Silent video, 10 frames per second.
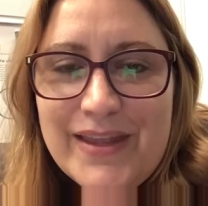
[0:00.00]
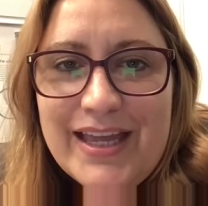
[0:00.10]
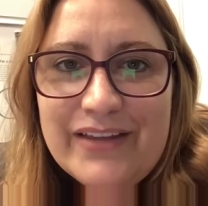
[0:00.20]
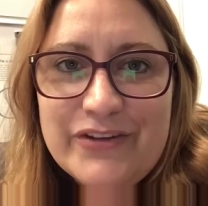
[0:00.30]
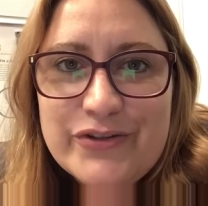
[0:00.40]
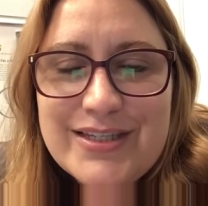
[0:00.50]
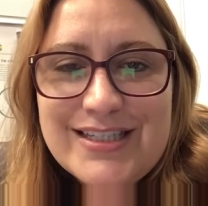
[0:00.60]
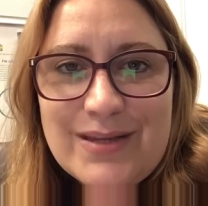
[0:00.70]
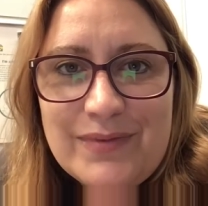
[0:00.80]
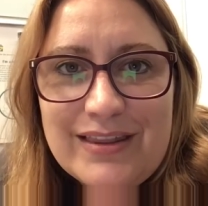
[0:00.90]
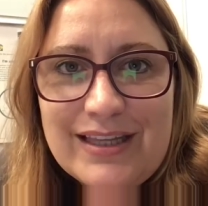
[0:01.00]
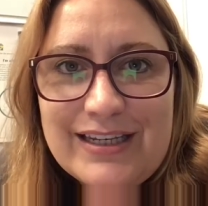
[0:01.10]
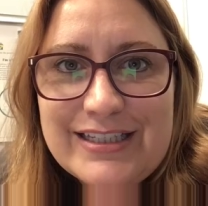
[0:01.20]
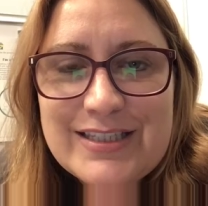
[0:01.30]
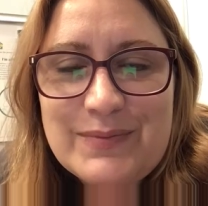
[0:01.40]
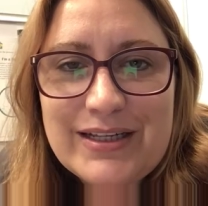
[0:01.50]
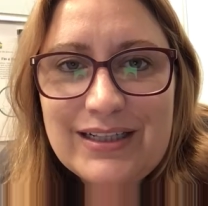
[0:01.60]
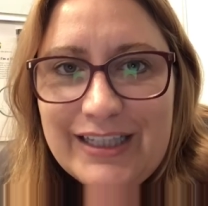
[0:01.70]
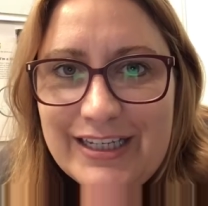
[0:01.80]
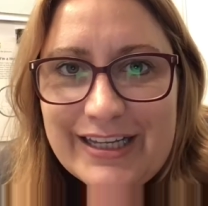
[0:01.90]
If you see something that needs to be
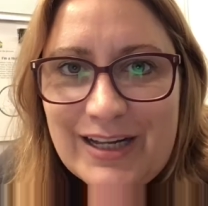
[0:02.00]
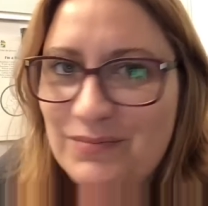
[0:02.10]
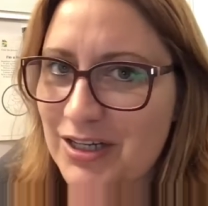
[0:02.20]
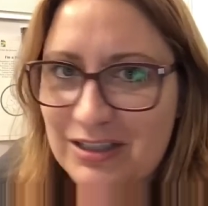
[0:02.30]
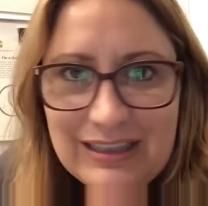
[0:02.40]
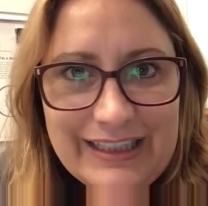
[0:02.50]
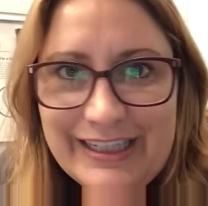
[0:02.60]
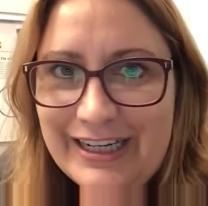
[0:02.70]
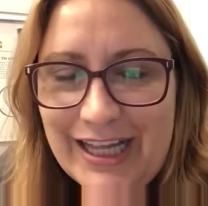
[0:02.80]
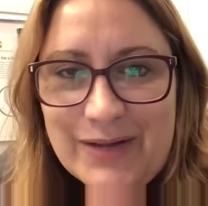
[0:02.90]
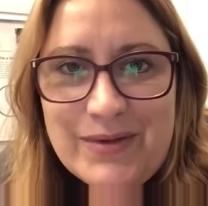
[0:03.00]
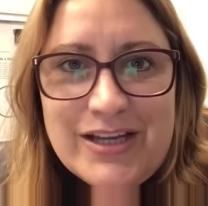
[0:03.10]
cleaned up, clean it up.